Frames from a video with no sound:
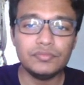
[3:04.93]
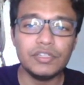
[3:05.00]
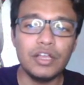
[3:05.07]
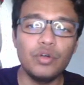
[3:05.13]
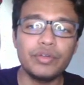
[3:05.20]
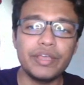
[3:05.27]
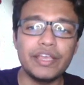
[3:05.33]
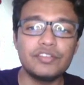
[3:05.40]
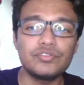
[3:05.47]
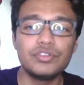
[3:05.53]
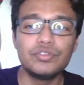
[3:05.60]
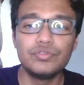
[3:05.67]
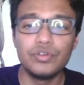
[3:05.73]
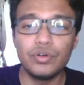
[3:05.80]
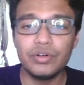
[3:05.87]
Okay, so
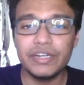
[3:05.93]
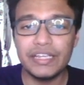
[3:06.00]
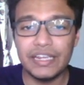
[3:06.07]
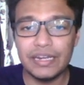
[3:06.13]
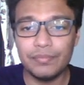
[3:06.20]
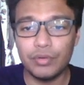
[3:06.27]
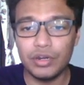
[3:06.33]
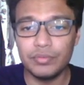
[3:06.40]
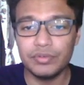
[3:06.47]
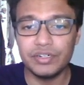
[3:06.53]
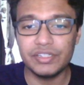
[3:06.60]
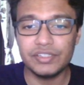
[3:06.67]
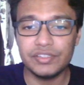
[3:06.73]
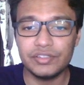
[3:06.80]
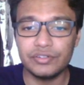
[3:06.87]
you know DNA
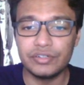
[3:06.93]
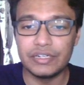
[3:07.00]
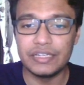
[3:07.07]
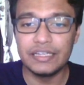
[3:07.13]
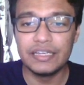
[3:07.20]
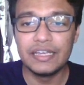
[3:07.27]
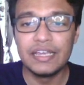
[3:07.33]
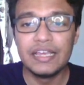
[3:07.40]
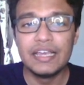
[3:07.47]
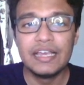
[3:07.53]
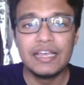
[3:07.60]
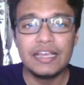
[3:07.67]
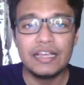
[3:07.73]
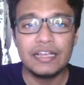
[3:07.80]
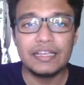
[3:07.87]
polymerase 3
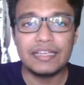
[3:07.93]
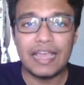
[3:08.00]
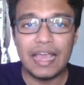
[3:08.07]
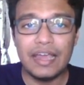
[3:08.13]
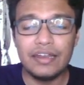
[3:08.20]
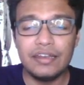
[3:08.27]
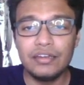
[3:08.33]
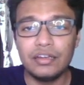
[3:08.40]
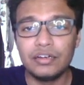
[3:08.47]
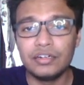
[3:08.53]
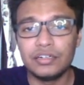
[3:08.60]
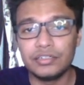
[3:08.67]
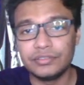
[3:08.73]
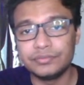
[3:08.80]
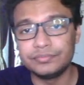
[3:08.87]
can
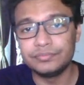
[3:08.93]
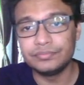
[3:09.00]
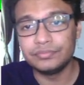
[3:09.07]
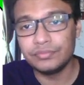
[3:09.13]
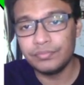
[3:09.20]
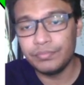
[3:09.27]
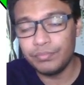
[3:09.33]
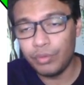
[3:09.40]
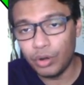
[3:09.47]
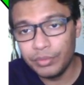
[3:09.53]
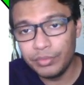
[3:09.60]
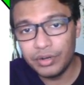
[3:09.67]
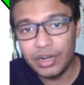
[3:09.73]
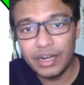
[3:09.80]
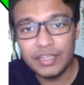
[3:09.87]

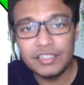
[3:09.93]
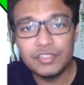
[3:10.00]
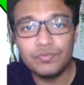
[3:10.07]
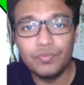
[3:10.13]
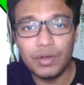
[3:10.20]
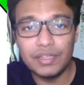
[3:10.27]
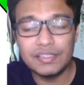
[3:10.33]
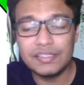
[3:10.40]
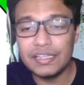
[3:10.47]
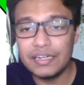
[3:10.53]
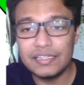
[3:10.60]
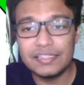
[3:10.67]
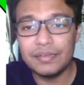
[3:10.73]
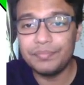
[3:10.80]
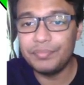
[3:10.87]
polymerize once there
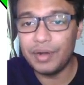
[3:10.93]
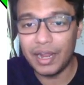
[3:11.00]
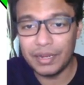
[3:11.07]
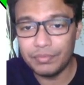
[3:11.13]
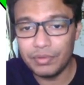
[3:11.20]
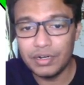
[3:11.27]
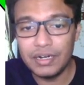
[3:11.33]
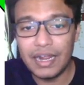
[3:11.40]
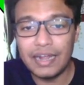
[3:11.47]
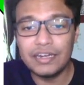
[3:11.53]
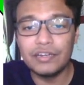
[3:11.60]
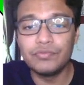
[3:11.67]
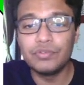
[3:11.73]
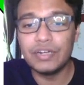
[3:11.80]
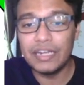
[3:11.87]
is a primer, and
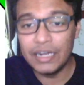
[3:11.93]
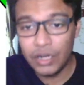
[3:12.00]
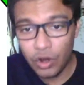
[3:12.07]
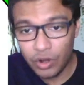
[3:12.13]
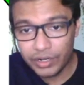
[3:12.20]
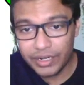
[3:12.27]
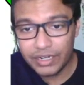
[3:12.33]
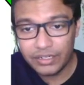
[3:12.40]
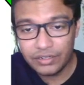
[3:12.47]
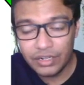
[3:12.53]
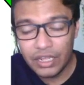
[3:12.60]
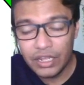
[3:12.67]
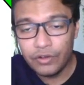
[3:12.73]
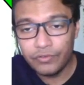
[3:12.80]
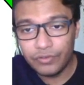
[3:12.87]
it would elongate
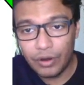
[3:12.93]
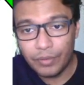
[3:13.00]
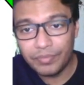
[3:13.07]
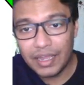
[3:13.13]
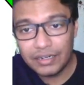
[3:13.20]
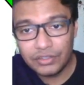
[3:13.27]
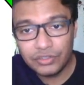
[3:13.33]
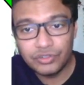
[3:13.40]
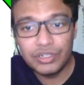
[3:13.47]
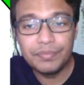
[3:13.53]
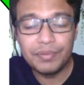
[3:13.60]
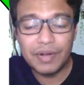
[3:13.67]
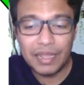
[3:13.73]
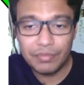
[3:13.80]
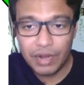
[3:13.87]
from that 3'
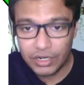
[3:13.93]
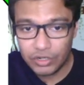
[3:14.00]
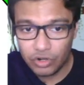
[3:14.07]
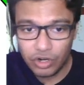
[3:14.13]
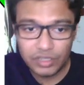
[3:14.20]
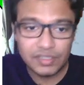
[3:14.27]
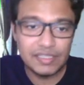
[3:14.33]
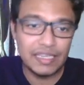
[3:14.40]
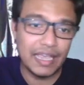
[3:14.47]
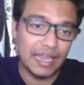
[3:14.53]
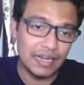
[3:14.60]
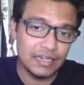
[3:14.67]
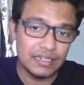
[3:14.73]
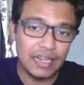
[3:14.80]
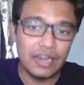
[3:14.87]
hydroxy
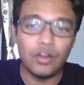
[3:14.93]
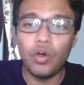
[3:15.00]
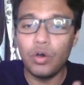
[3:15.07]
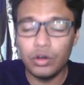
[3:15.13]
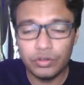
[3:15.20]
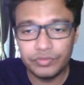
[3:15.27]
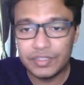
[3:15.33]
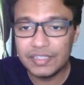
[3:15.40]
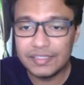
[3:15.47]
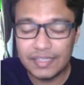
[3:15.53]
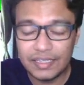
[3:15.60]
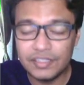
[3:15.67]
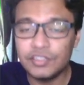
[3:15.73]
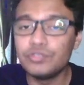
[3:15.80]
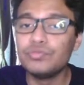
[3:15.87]
end, and all of these
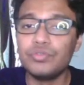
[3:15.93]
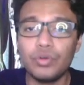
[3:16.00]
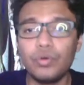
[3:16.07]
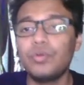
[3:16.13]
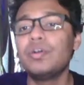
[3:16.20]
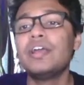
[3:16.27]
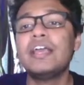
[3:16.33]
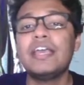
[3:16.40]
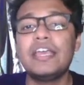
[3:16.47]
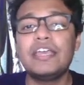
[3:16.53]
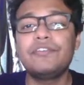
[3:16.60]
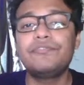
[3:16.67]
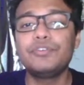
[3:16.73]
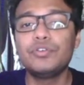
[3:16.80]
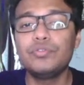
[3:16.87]
things you know.
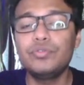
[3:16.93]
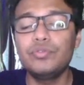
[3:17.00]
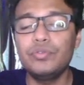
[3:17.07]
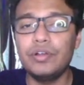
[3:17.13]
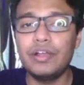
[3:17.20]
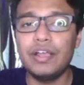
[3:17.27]
If you